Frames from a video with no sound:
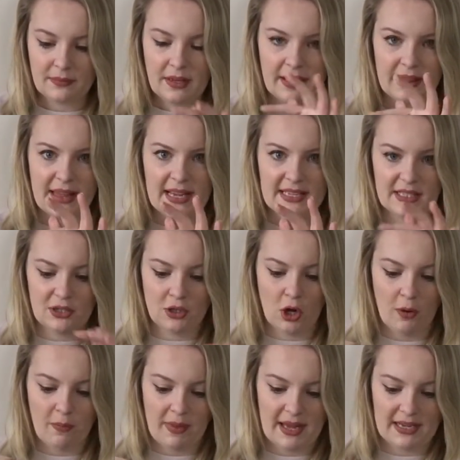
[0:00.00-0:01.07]
That's the
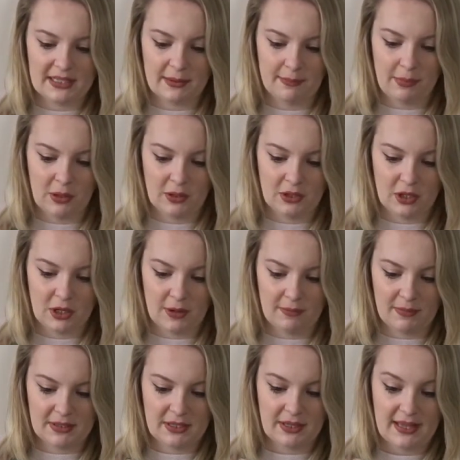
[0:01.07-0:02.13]
top, that's the
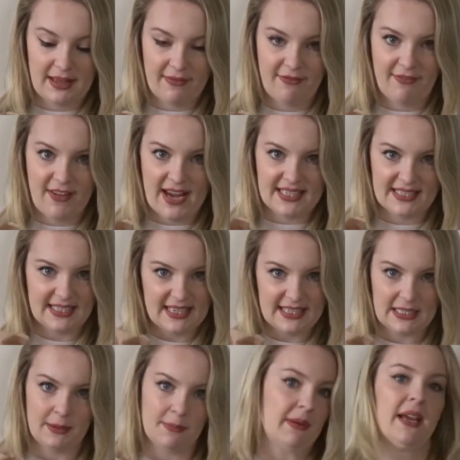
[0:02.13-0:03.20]
bottom. So the face needs
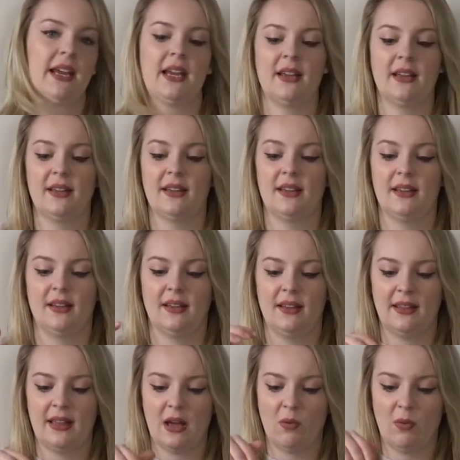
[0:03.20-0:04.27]
to be
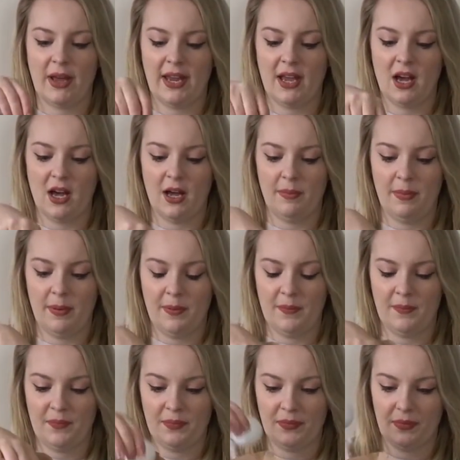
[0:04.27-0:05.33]
that way up.
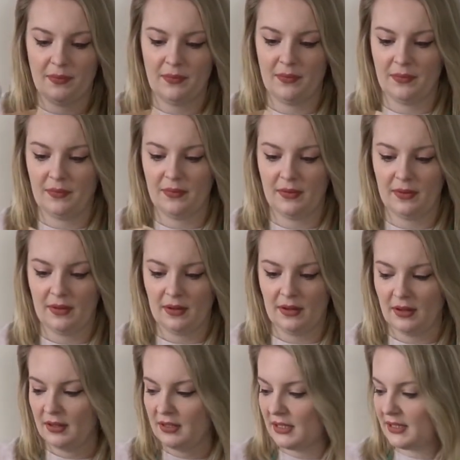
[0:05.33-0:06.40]

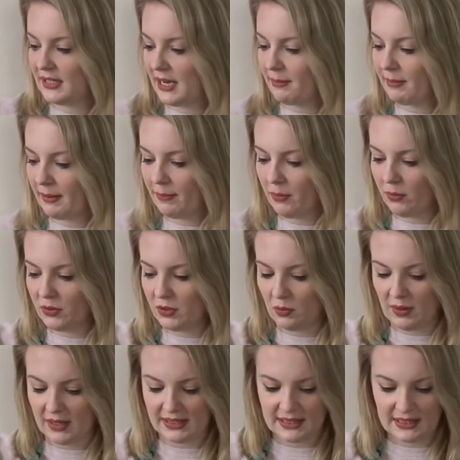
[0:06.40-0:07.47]
So I take my ball to
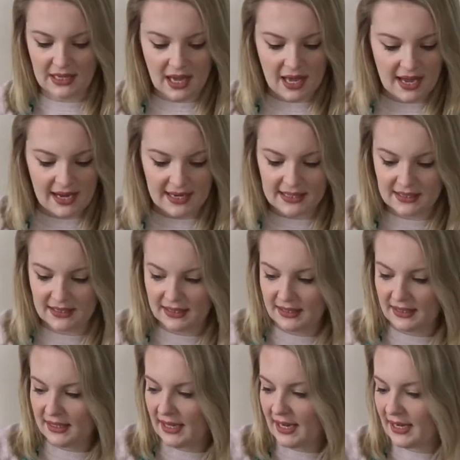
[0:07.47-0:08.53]
one side
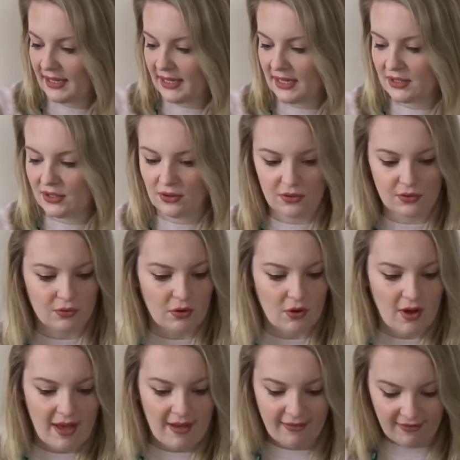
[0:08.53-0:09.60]
and let's draw
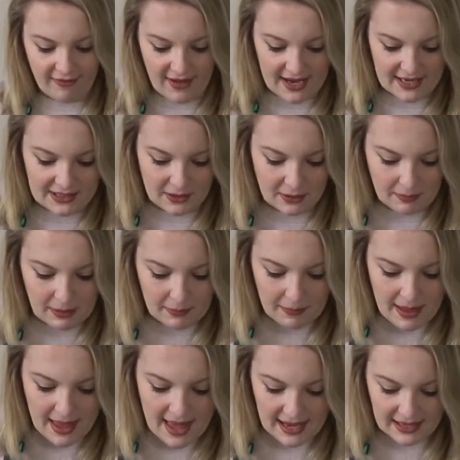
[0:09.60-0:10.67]
a face on my
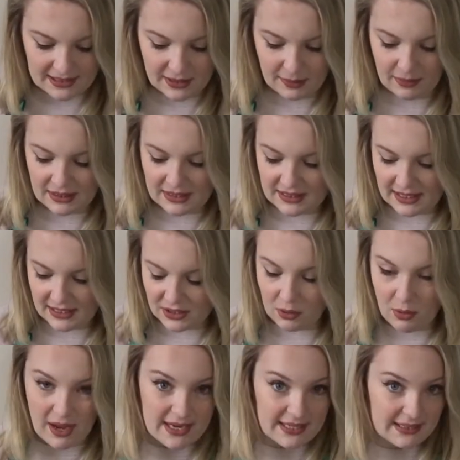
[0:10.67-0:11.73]
back. So I'm going to stick to
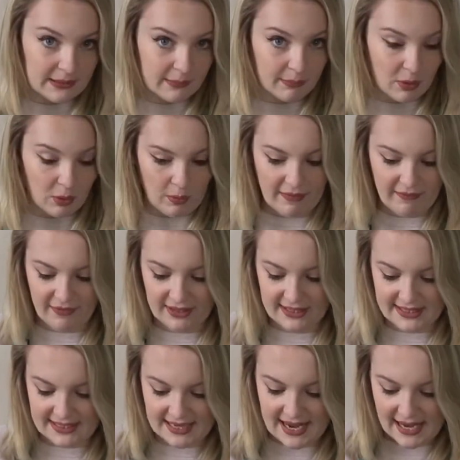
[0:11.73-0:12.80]
quite a simple one for
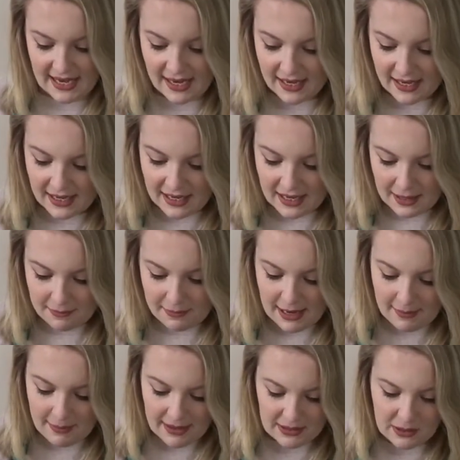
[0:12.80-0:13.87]
today.
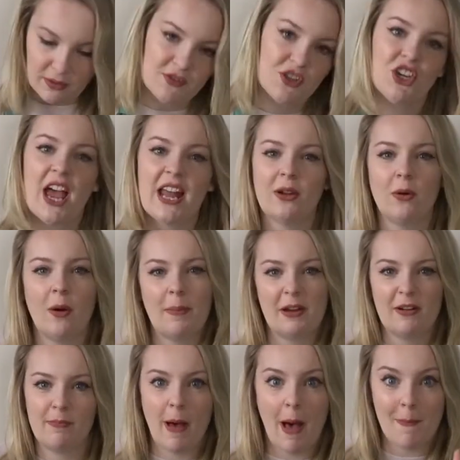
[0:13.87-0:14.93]
Maybe sort of channel a bit
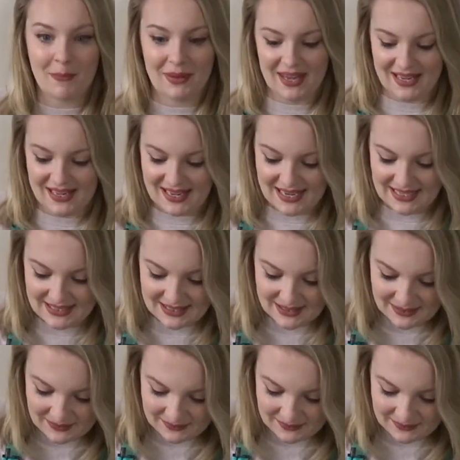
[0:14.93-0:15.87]
of pumpkinness.